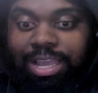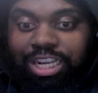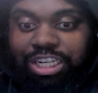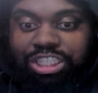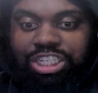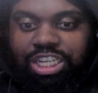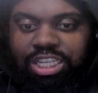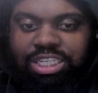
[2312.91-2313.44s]

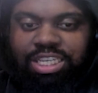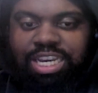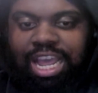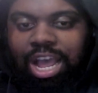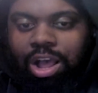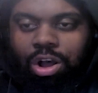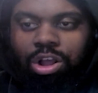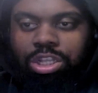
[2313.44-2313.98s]
she is
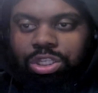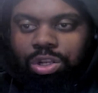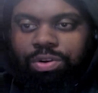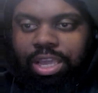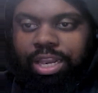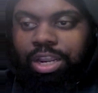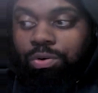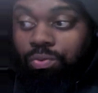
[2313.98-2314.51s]
now also
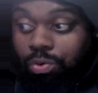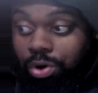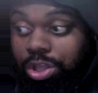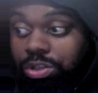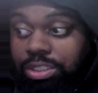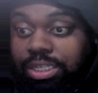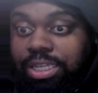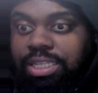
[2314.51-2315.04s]
getting
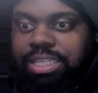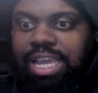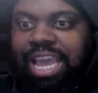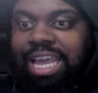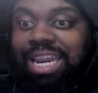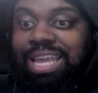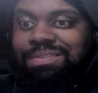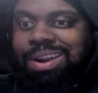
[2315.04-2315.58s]
royalties
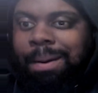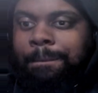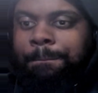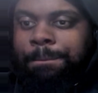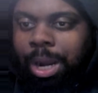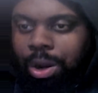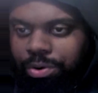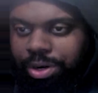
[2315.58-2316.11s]
and even a
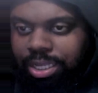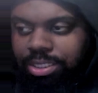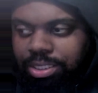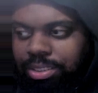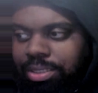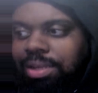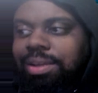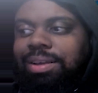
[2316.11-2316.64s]
bonus